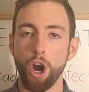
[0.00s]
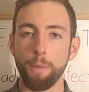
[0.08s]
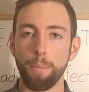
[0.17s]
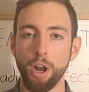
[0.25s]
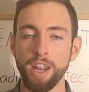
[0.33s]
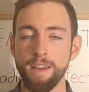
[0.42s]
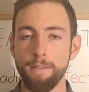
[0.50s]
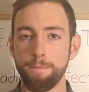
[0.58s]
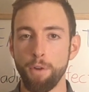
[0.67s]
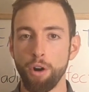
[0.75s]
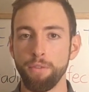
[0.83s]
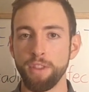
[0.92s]
our body
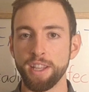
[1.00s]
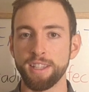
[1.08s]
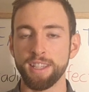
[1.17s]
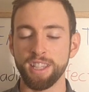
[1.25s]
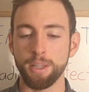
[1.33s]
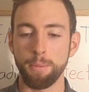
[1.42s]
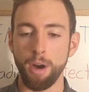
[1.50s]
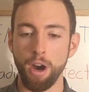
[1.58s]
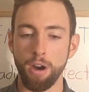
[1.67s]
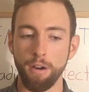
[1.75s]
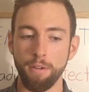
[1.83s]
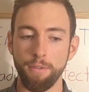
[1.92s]
evolved the system
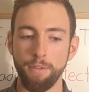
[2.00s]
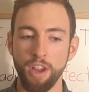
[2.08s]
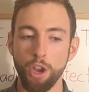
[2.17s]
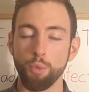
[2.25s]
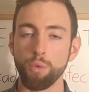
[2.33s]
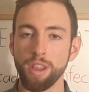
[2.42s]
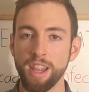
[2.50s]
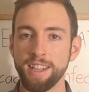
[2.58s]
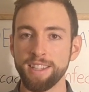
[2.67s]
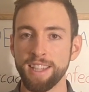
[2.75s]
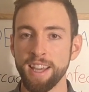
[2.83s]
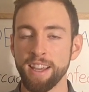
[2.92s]
of
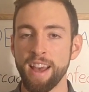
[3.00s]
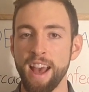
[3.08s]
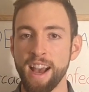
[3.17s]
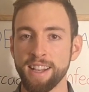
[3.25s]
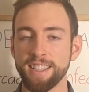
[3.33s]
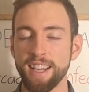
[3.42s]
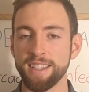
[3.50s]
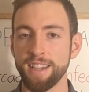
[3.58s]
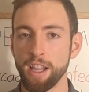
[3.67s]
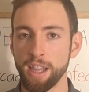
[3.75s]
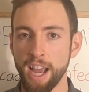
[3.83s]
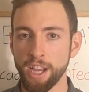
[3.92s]
releasing excess
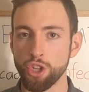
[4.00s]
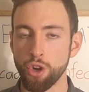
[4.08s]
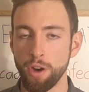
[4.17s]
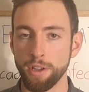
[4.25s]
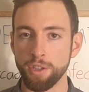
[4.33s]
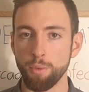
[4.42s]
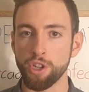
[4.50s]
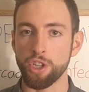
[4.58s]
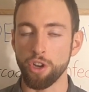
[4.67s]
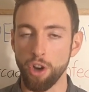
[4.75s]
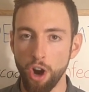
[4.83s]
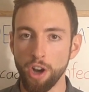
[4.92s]
electrons, which
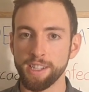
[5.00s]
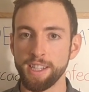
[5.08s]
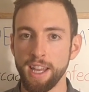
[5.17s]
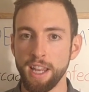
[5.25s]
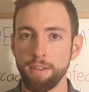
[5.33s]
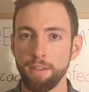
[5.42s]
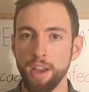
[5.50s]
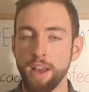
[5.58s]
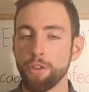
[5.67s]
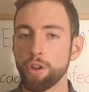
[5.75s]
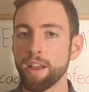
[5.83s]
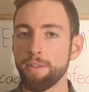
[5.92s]
are oxidative.
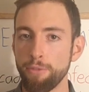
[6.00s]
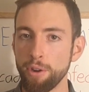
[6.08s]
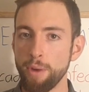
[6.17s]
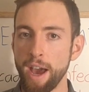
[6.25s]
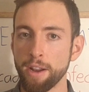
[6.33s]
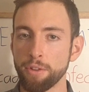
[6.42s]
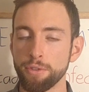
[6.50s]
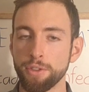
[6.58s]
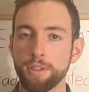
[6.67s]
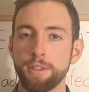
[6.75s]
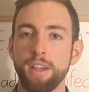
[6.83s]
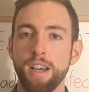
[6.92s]
They're like free
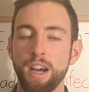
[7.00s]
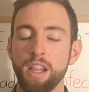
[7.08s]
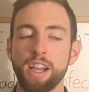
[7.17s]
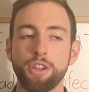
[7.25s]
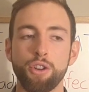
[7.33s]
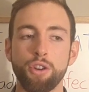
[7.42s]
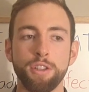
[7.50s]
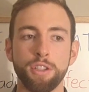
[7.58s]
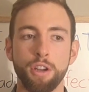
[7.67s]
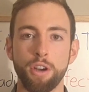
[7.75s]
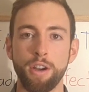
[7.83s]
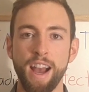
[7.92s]
radicals.
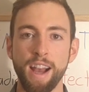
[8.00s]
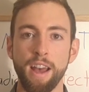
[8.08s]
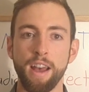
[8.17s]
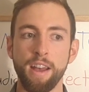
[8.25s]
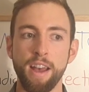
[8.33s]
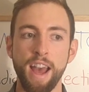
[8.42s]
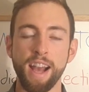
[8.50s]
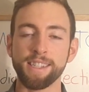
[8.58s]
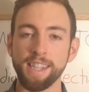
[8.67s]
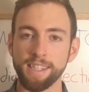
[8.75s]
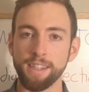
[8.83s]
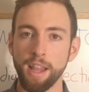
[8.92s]

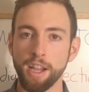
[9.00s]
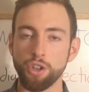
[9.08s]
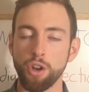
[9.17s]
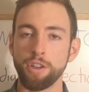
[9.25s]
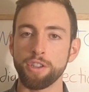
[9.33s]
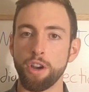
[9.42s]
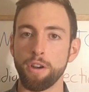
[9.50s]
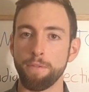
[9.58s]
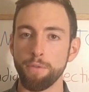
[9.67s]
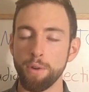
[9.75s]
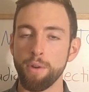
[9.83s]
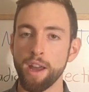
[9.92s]
Excess electrons are
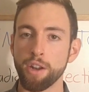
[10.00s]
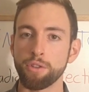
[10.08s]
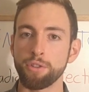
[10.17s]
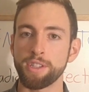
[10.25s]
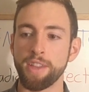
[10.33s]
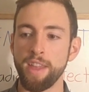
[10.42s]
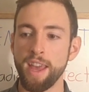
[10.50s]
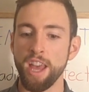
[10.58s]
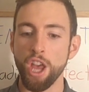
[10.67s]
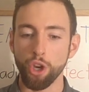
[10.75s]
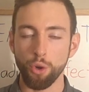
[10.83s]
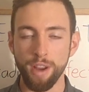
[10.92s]
free radicals, and they
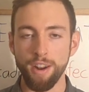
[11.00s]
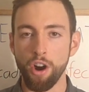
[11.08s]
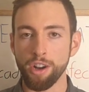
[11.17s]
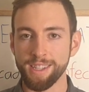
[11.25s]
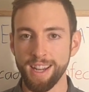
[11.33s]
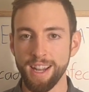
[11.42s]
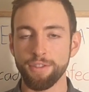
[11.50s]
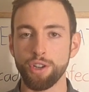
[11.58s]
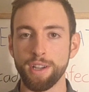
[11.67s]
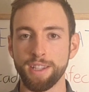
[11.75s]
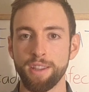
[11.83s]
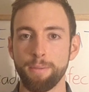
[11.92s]
create oxidative
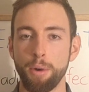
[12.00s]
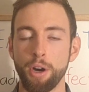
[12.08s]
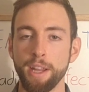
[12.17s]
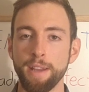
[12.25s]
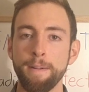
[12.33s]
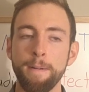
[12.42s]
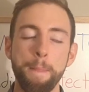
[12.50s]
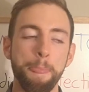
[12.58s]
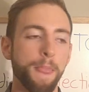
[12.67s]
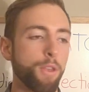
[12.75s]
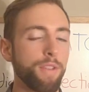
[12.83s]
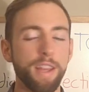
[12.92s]
stress in the body.
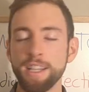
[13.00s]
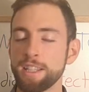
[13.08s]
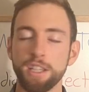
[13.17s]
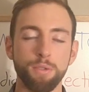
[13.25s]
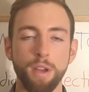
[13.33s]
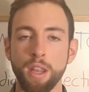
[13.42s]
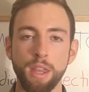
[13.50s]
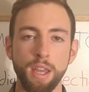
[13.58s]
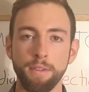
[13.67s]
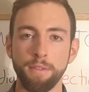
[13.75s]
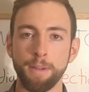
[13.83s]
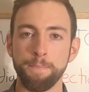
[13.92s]
So the easiest way to
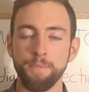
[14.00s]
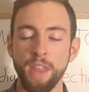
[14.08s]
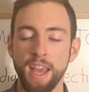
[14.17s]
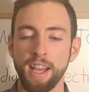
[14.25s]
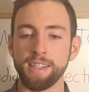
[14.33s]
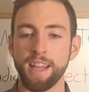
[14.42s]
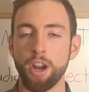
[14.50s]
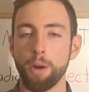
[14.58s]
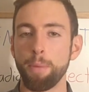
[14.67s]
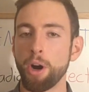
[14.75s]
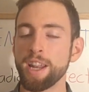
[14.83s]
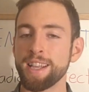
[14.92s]
think of it is that our
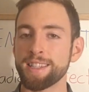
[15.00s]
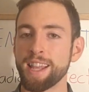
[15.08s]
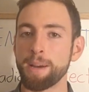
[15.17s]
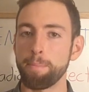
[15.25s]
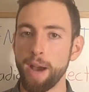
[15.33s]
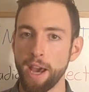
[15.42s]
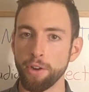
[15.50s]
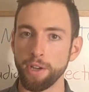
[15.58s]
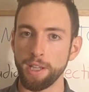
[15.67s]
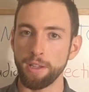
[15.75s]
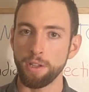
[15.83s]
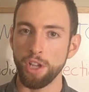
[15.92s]
body is like a
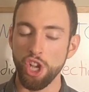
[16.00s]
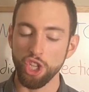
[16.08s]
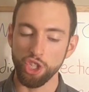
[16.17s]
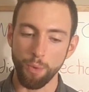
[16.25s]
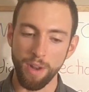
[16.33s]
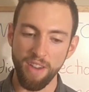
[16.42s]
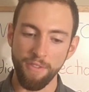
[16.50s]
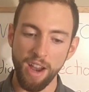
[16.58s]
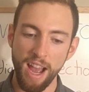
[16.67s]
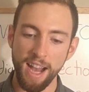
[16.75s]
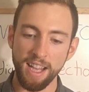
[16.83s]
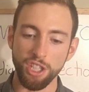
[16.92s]
battery. So whenever it
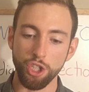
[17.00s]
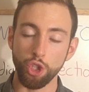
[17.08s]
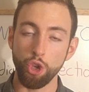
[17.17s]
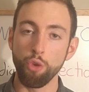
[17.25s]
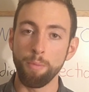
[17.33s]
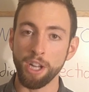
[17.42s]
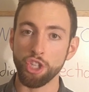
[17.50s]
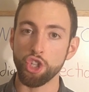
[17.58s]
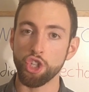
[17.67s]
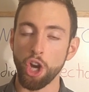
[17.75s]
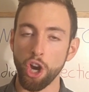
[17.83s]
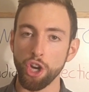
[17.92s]
has too
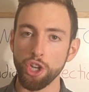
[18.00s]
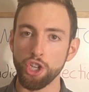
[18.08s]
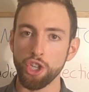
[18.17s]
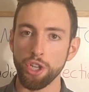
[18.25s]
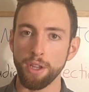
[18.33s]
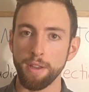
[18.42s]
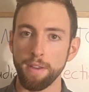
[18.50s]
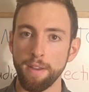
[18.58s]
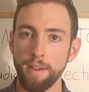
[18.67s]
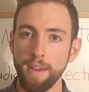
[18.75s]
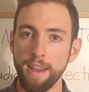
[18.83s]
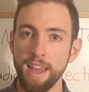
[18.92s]
much charge,
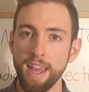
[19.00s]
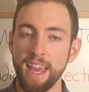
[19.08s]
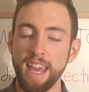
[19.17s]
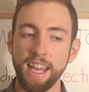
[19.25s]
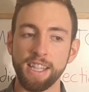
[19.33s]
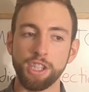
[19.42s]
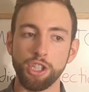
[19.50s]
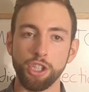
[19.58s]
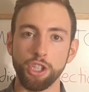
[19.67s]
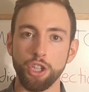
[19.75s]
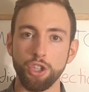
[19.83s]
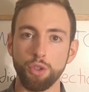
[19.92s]
it's
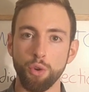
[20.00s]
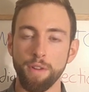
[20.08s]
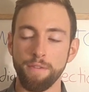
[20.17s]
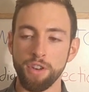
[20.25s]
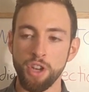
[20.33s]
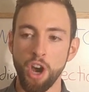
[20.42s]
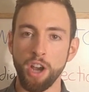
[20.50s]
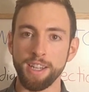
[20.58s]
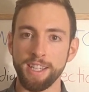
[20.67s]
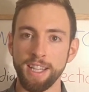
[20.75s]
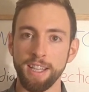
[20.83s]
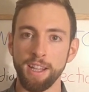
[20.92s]
sort of
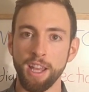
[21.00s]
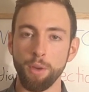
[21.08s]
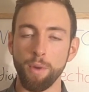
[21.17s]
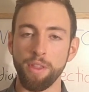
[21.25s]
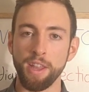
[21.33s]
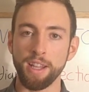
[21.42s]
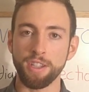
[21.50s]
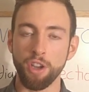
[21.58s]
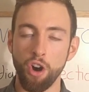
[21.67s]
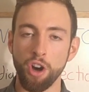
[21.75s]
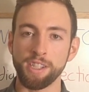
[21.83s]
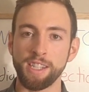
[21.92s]
not dealing with its
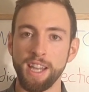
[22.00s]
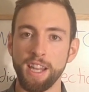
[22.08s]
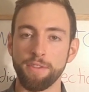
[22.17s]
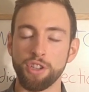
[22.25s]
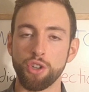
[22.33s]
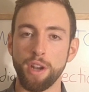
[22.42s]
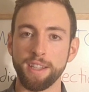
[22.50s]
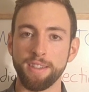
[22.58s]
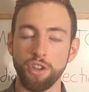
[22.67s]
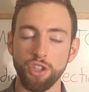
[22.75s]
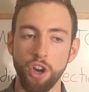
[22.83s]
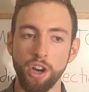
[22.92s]
oxidative stress.
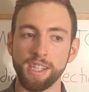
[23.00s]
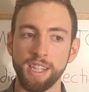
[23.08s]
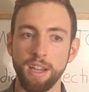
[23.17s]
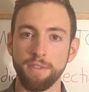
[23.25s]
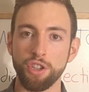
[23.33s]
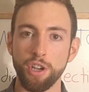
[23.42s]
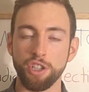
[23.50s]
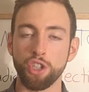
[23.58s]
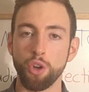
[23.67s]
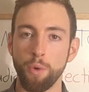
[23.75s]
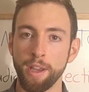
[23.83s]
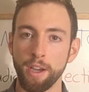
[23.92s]
There's oxidative stress
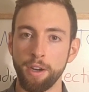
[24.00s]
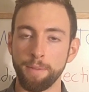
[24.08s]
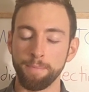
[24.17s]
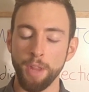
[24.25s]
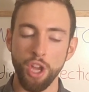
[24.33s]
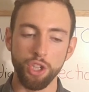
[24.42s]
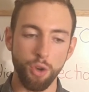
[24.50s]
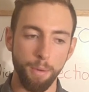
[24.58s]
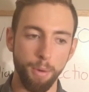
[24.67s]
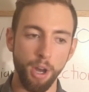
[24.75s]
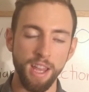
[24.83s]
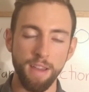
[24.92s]
going on. So our
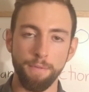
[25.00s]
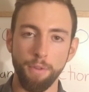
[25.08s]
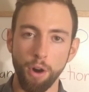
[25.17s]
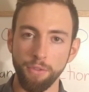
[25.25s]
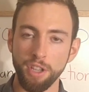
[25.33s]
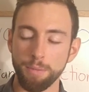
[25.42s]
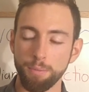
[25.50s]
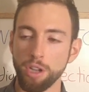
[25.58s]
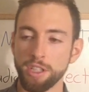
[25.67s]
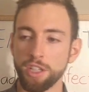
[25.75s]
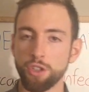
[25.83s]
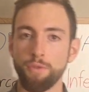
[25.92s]
body evolved this
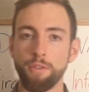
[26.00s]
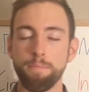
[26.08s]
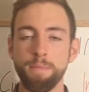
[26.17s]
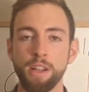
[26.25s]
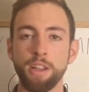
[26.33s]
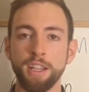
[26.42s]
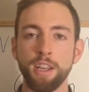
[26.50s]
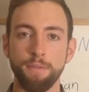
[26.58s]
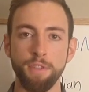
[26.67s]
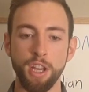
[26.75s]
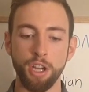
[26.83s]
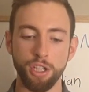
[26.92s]
process over millions
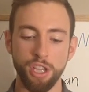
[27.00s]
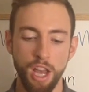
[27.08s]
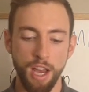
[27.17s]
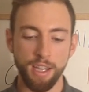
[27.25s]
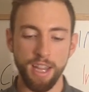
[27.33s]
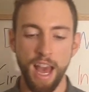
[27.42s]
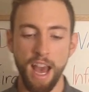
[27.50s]
of years to